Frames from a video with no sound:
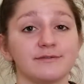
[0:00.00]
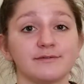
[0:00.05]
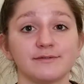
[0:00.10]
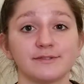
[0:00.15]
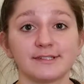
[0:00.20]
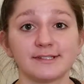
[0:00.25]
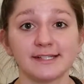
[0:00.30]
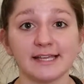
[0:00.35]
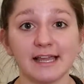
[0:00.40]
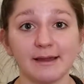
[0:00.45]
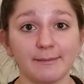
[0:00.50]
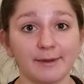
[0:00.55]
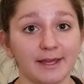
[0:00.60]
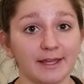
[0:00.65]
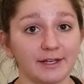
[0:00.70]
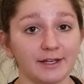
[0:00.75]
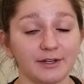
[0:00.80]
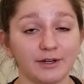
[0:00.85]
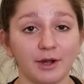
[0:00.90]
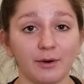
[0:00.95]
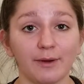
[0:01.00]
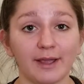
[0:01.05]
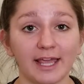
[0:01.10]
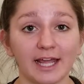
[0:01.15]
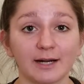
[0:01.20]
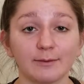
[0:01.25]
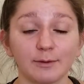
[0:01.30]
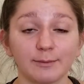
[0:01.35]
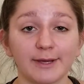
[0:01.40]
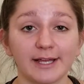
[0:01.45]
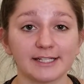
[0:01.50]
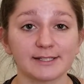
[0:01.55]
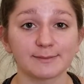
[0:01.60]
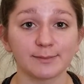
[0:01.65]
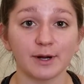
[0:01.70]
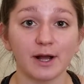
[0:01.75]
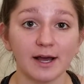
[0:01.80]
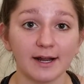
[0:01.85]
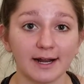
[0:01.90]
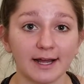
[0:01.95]
salmon, you know, animal-based
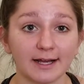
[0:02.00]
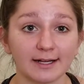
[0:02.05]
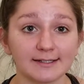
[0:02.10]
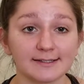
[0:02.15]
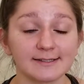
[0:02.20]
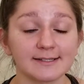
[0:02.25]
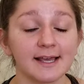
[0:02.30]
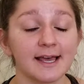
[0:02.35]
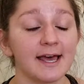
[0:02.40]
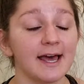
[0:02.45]
products,